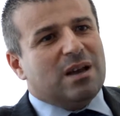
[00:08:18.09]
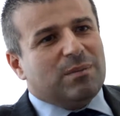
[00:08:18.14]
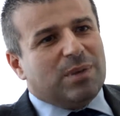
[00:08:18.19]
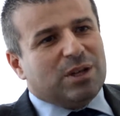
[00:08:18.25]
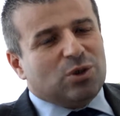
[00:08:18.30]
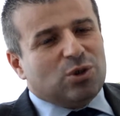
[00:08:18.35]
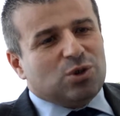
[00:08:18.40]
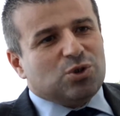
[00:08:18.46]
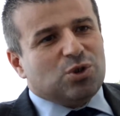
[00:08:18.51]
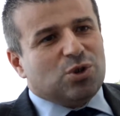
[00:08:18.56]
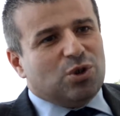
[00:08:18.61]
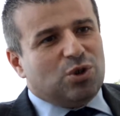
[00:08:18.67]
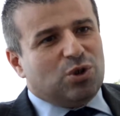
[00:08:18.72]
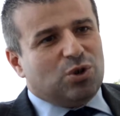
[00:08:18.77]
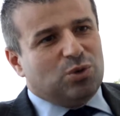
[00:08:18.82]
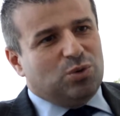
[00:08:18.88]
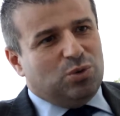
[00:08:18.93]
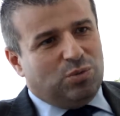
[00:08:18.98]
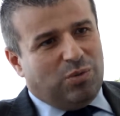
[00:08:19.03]
But also, you
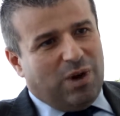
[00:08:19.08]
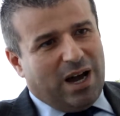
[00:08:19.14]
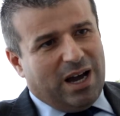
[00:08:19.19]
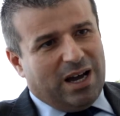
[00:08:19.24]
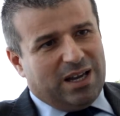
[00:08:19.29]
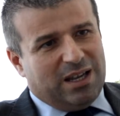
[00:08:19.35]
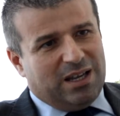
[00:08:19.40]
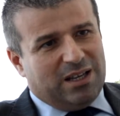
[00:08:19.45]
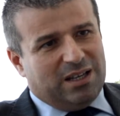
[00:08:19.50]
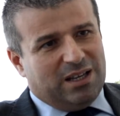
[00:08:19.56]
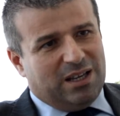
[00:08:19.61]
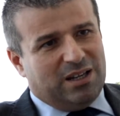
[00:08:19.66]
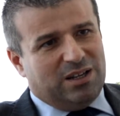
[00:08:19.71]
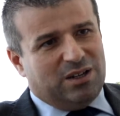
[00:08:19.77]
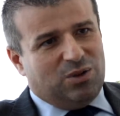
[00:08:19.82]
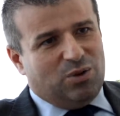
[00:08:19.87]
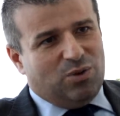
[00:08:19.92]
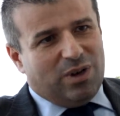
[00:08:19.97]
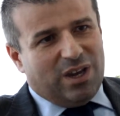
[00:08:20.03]
know, Dubai and
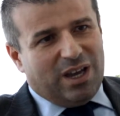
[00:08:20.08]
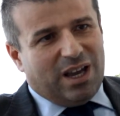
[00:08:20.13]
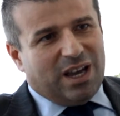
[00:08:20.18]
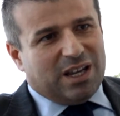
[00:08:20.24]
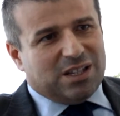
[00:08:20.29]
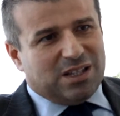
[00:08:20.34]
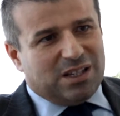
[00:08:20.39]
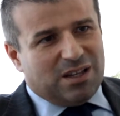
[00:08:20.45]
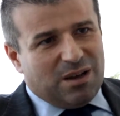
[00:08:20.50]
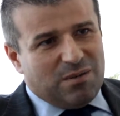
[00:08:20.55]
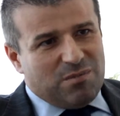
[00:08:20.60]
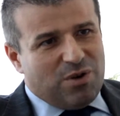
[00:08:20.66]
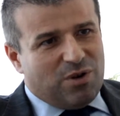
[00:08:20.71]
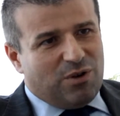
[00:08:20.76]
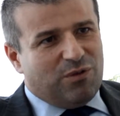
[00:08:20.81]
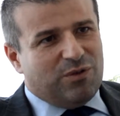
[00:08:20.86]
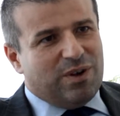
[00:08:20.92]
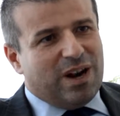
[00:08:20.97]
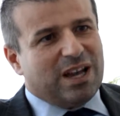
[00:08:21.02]
the UAE has a number
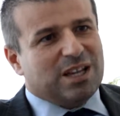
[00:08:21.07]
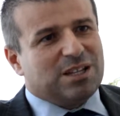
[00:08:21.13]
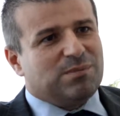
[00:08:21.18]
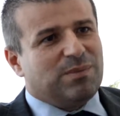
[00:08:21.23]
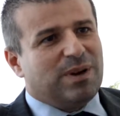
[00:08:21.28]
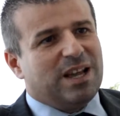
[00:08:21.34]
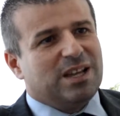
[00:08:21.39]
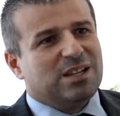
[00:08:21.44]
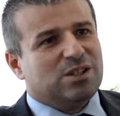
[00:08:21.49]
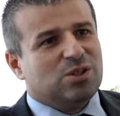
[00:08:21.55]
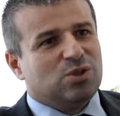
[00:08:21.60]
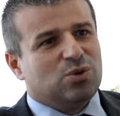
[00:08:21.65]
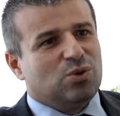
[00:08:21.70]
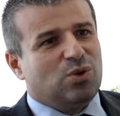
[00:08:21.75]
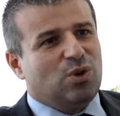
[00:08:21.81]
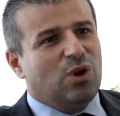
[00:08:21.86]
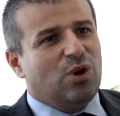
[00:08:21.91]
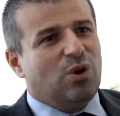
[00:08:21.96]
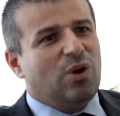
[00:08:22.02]
of nice places to
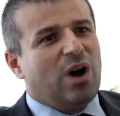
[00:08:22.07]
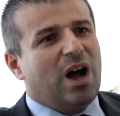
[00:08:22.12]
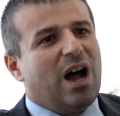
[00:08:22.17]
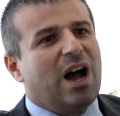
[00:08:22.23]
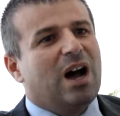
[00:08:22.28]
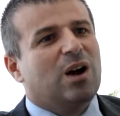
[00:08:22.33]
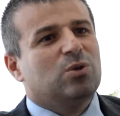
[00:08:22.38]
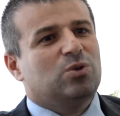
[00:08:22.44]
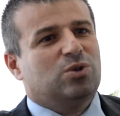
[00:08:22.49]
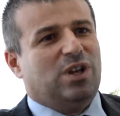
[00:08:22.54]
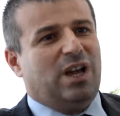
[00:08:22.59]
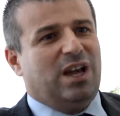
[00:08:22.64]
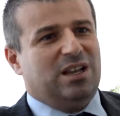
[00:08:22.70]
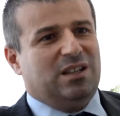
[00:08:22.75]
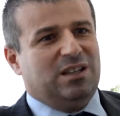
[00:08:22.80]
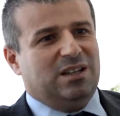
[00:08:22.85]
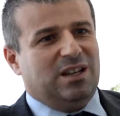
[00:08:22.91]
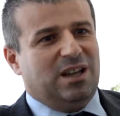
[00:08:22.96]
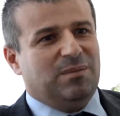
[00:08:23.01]
go
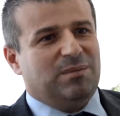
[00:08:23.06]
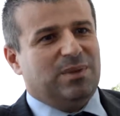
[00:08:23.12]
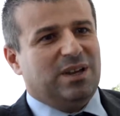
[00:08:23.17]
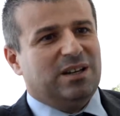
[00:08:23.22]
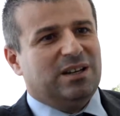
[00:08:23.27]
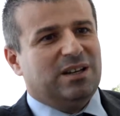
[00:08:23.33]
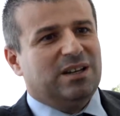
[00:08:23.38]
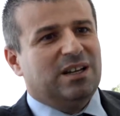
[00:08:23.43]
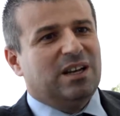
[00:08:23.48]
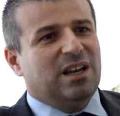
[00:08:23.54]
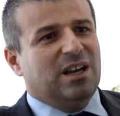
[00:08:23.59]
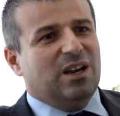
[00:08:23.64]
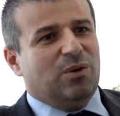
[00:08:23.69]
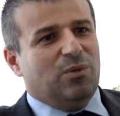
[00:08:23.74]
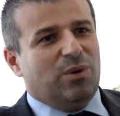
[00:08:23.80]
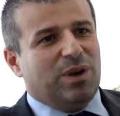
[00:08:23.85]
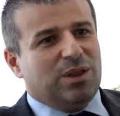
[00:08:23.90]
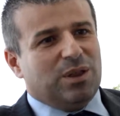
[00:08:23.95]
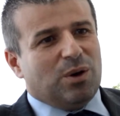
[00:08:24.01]
outside. I mean,
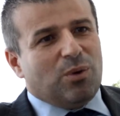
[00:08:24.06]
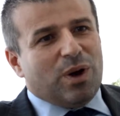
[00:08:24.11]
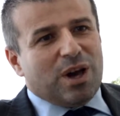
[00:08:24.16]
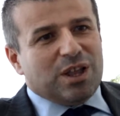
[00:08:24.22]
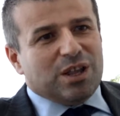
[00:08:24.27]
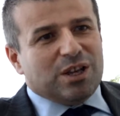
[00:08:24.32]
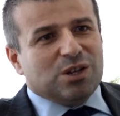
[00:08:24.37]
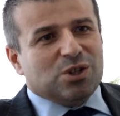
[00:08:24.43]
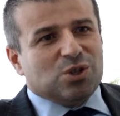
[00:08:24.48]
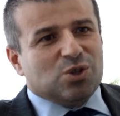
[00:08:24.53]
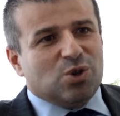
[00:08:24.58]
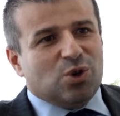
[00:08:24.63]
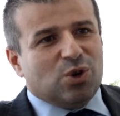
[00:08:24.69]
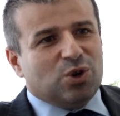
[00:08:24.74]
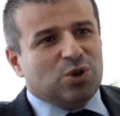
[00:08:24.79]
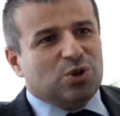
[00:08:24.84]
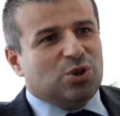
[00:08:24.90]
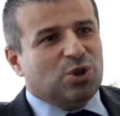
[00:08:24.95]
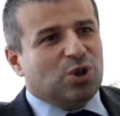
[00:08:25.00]
when the weather is
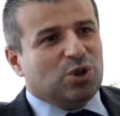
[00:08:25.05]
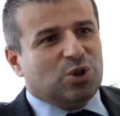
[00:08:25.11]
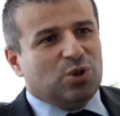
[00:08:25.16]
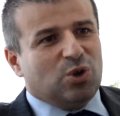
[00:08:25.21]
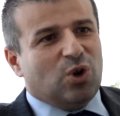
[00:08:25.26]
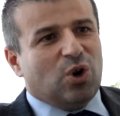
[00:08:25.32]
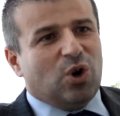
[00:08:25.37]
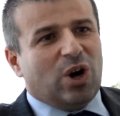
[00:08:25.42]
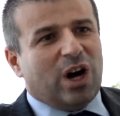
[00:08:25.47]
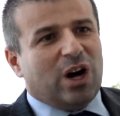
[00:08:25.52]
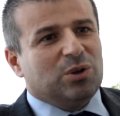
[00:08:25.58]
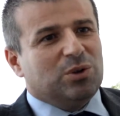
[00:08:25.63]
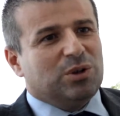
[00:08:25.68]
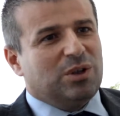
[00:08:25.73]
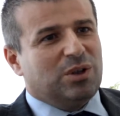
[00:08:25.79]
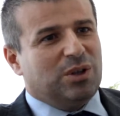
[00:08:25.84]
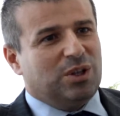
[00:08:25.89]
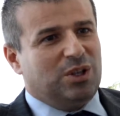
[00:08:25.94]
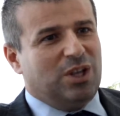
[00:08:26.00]
good, to go out
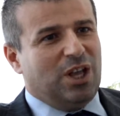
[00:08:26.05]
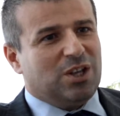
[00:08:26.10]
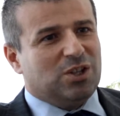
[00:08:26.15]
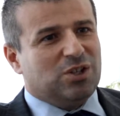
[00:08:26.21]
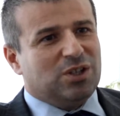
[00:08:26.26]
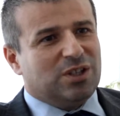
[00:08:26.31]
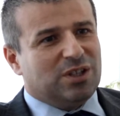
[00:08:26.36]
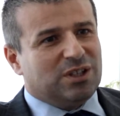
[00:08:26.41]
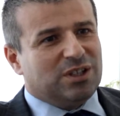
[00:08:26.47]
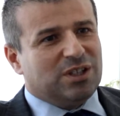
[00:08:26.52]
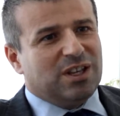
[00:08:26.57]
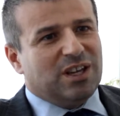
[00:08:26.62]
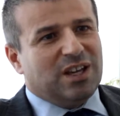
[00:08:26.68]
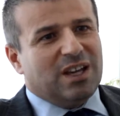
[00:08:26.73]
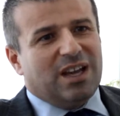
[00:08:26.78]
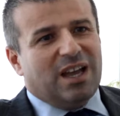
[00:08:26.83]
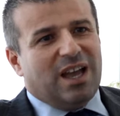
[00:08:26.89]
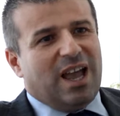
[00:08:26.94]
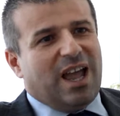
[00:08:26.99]
in the desert
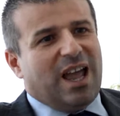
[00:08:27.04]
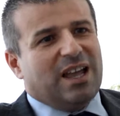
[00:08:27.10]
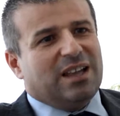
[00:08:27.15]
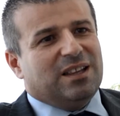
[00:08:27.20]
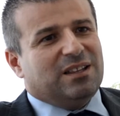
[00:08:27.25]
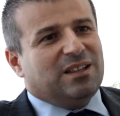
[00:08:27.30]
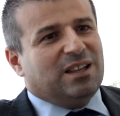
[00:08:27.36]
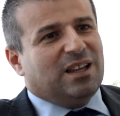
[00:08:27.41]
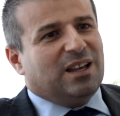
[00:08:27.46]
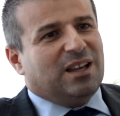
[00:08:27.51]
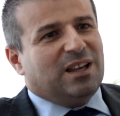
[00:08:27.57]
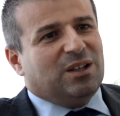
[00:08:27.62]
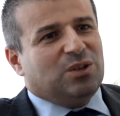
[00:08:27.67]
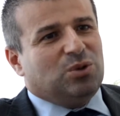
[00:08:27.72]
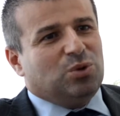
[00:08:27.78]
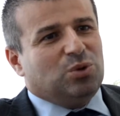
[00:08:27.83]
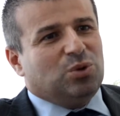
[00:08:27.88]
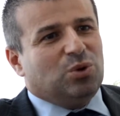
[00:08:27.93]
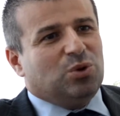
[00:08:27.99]
and
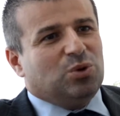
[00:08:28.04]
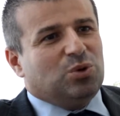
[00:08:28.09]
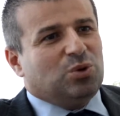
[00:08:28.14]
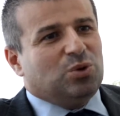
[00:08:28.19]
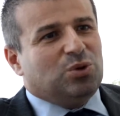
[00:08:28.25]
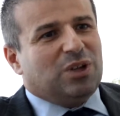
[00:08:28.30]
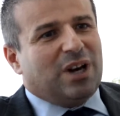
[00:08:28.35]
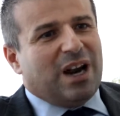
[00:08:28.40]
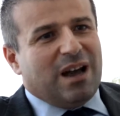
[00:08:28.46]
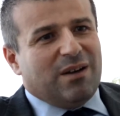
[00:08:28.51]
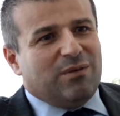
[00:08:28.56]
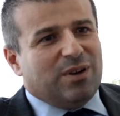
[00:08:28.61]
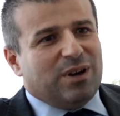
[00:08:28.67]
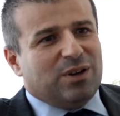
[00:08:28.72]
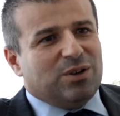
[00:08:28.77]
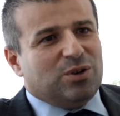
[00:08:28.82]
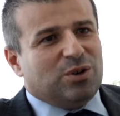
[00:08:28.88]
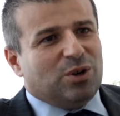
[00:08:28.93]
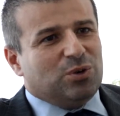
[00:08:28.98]
to
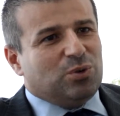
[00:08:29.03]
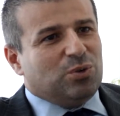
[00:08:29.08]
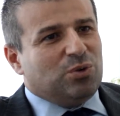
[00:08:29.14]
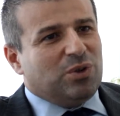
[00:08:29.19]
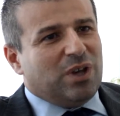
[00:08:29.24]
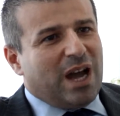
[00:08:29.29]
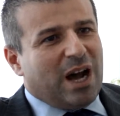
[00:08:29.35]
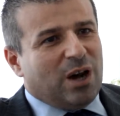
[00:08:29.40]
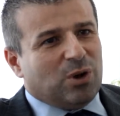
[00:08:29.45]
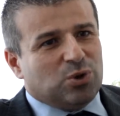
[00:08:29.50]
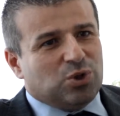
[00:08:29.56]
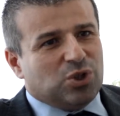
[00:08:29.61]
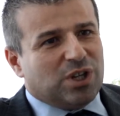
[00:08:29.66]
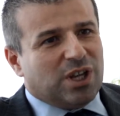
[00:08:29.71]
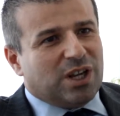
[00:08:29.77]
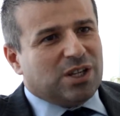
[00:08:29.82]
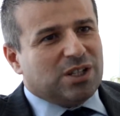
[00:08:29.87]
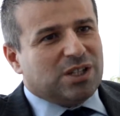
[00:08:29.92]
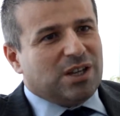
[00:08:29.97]
travel, you know, to the
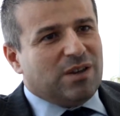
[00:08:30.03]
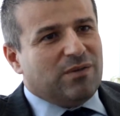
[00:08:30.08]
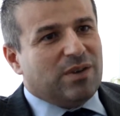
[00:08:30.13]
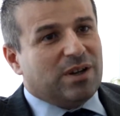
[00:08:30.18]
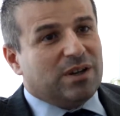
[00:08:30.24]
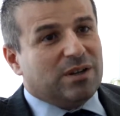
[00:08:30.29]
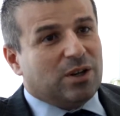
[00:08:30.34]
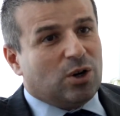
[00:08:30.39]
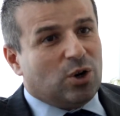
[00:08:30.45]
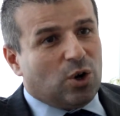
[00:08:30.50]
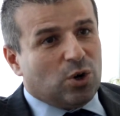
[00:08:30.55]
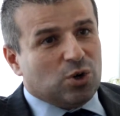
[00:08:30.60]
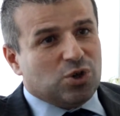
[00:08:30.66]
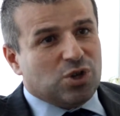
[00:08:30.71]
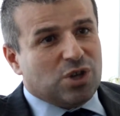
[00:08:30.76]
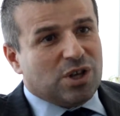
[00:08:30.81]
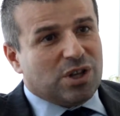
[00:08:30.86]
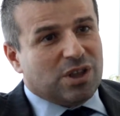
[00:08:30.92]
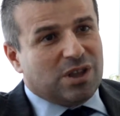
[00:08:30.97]
outskirts, even
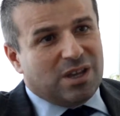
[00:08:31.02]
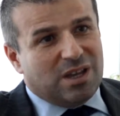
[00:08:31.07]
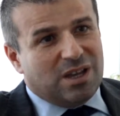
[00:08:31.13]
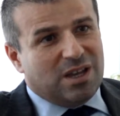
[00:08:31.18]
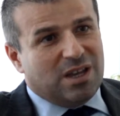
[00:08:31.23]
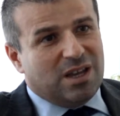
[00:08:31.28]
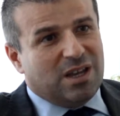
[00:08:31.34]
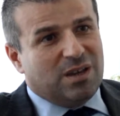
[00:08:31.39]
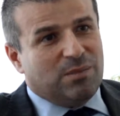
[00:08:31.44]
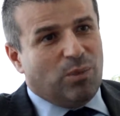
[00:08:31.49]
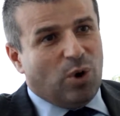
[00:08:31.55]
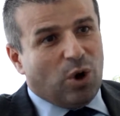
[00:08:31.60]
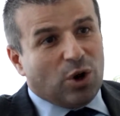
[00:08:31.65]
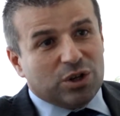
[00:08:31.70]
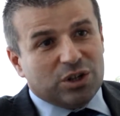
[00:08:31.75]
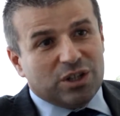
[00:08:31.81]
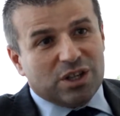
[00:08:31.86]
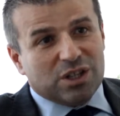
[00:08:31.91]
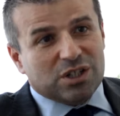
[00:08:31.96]
crossing the
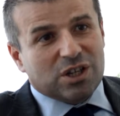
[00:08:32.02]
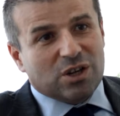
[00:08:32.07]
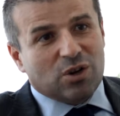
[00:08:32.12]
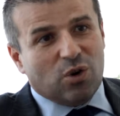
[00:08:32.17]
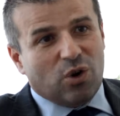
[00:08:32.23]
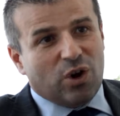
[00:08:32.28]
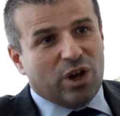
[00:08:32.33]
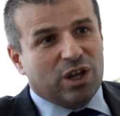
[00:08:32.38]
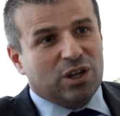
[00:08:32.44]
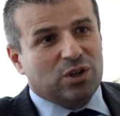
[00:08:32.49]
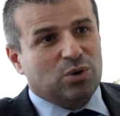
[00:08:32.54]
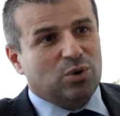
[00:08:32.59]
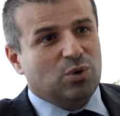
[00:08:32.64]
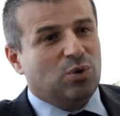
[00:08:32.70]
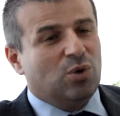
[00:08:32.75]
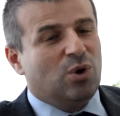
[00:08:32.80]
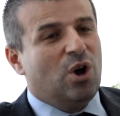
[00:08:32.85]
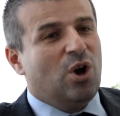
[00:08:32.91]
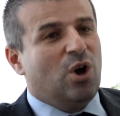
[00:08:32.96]
borders and going
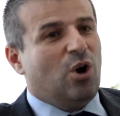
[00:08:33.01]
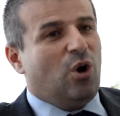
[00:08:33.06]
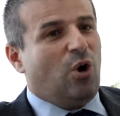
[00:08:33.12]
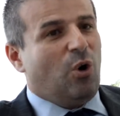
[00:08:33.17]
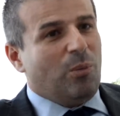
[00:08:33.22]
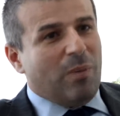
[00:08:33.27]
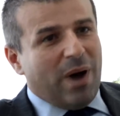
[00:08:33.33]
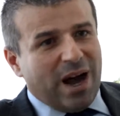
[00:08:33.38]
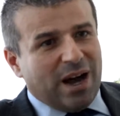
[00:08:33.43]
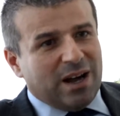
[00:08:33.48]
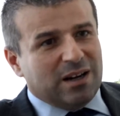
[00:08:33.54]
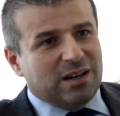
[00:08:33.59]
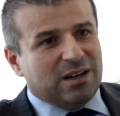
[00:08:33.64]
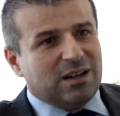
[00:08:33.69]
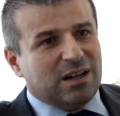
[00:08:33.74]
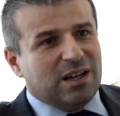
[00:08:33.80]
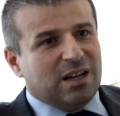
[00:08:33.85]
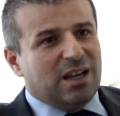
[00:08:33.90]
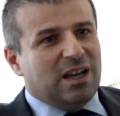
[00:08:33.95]
to Oman.